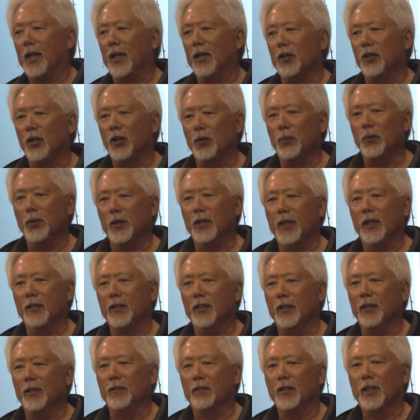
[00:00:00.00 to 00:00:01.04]
I learn where they
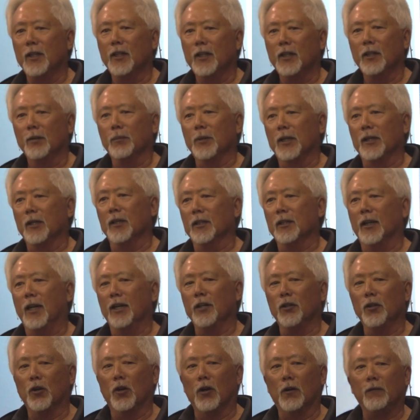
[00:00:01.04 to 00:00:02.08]
live because
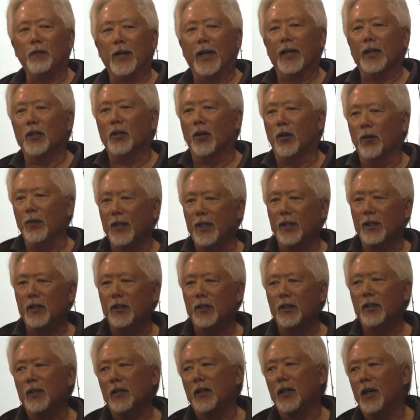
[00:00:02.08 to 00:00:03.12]
I know if I go
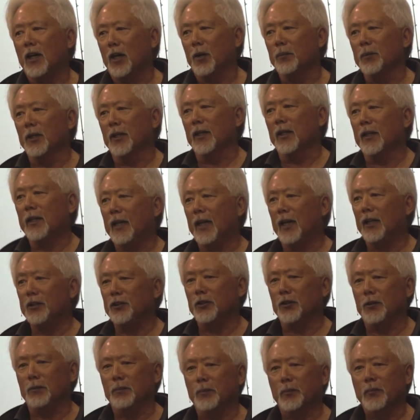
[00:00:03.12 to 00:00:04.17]
there, I'm going to catch
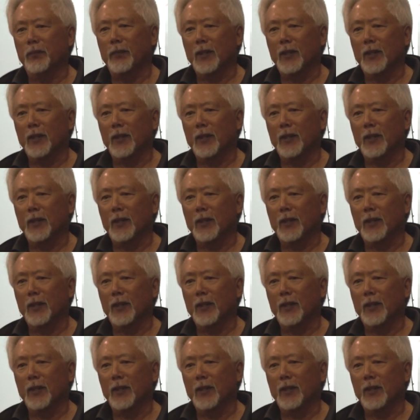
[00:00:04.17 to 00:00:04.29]
them.